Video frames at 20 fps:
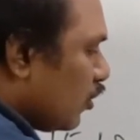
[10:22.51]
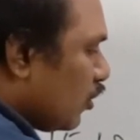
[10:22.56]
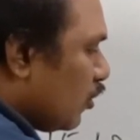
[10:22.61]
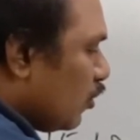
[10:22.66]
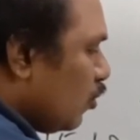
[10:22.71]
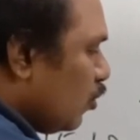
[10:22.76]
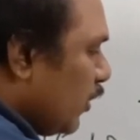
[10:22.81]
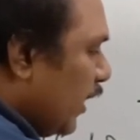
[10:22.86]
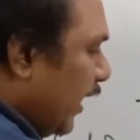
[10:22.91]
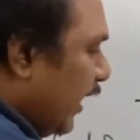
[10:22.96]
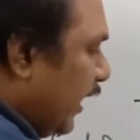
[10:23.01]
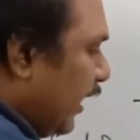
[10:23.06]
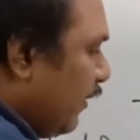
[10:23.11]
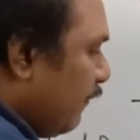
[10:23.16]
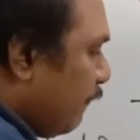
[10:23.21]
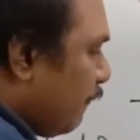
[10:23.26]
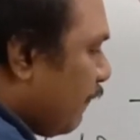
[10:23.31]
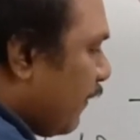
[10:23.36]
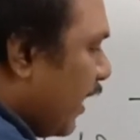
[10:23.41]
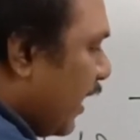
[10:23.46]

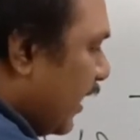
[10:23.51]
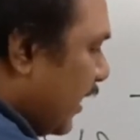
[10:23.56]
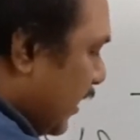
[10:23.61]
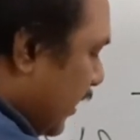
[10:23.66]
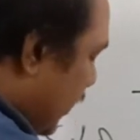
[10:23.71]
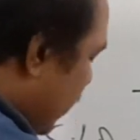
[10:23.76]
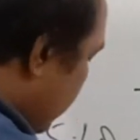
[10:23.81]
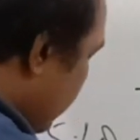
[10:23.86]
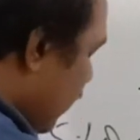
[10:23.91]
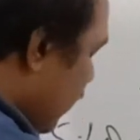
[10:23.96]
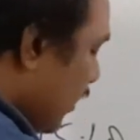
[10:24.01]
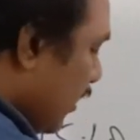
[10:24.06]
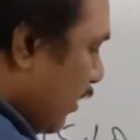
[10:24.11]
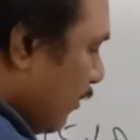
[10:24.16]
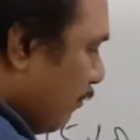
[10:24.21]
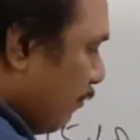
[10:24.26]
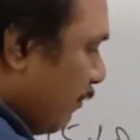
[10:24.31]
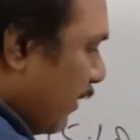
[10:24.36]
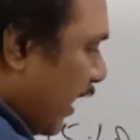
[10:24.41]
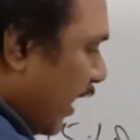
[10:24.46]

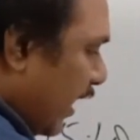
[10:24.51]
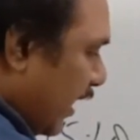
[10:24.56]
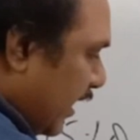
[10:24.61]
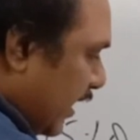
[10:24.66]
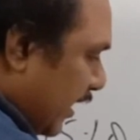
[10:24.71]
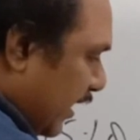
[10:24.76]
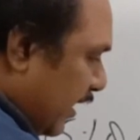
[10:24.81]
285 by